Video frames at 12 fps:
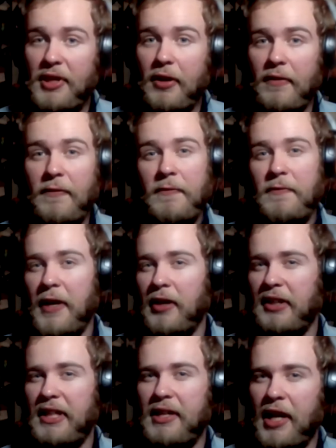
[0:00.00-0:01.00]
are
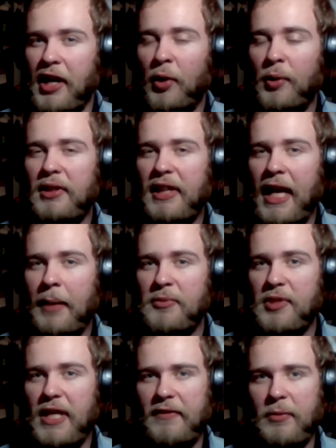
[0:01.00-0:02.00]
fairly narrow in the game,
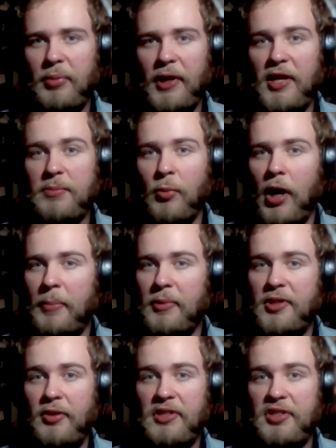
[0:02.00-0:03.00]
so giving players more
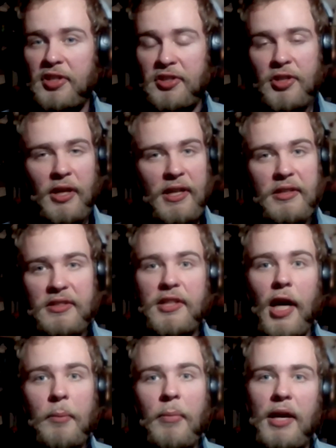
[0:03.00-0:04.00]
opportunities to just not get
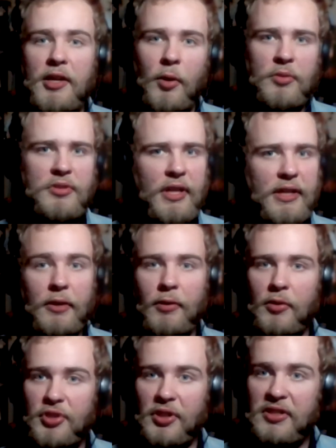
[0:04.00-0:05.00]
stunned by nodes like
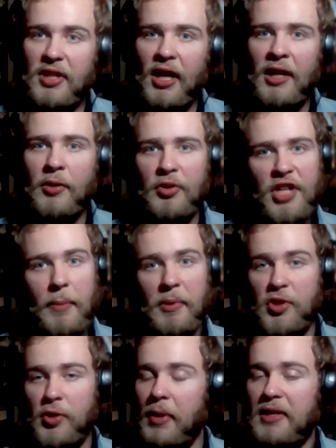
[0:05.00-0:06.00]
encroaching stun or
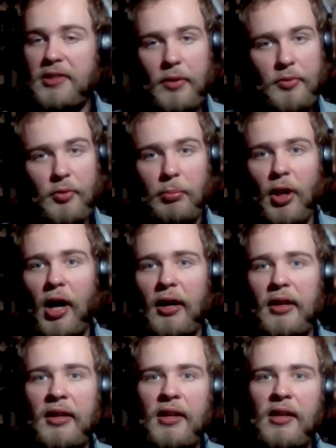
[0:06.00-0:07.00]
champions who might stun through
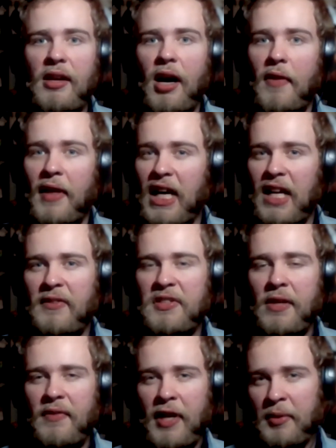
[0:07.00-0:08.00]
block, that kind of
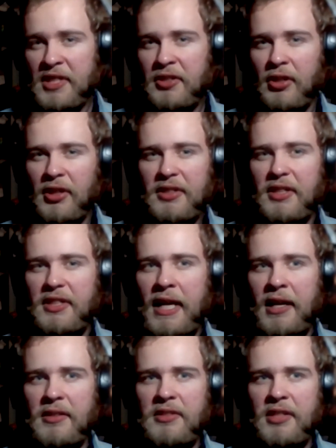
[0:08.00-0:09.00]
stuff. I always like to look at the
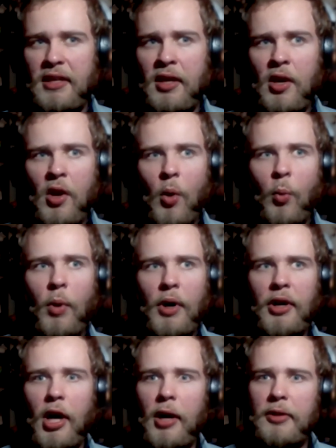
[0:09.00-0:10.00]
data and see what
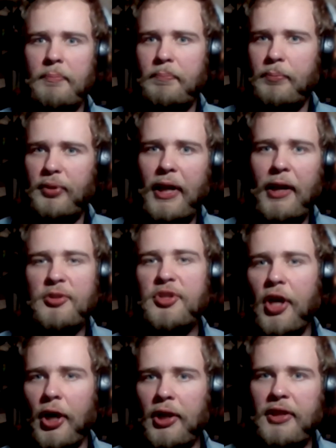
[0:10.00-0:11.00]
are our players
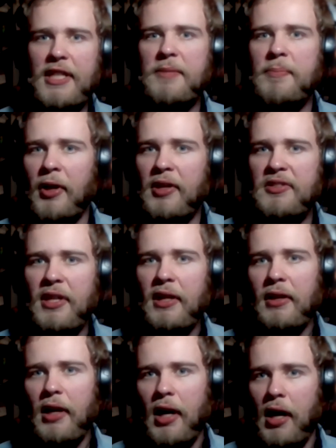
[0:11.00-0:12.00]
currently
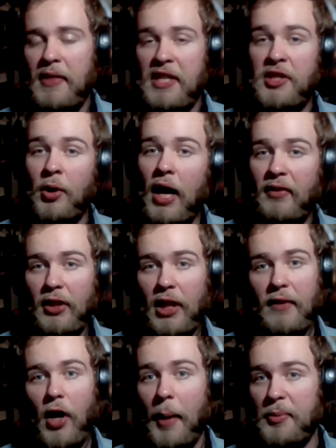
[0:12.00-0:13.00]
experiencing, and they don't have a lot
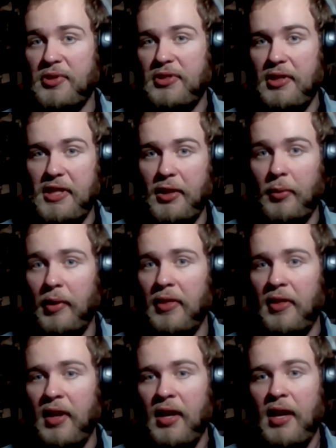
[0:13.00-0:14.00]
of options to deal
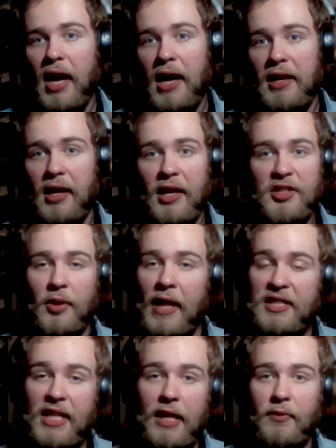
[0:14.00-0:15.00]
with. And so
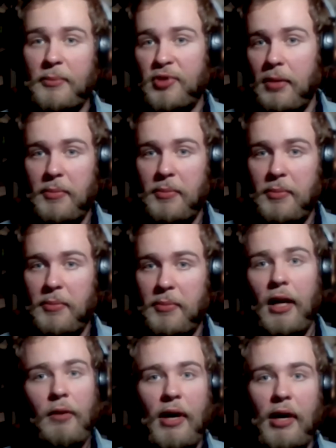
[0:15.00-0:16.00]
that's kind of what I'm trying to build my
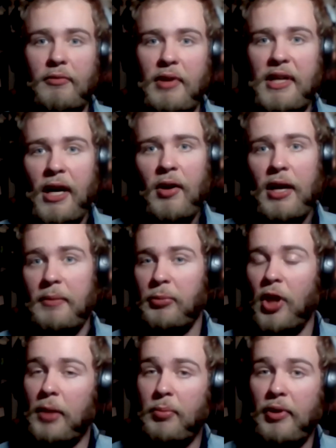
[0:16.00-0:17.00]
kit around right now. And
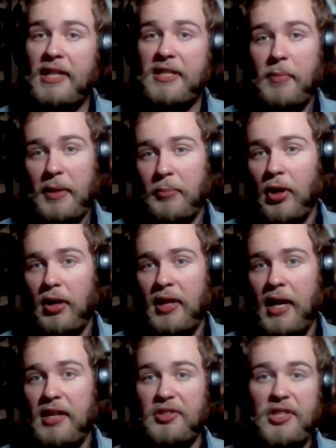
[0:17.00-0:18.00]
block breaking is a big part of
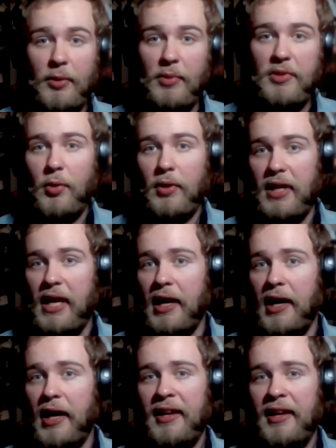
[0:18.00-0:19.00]
that, and just dealing with annoying
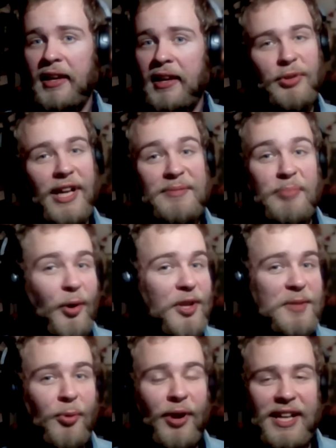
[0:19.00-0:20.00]
AI. Plus,
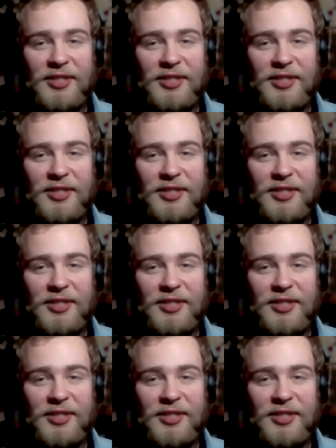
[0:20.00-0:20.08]
bonus point is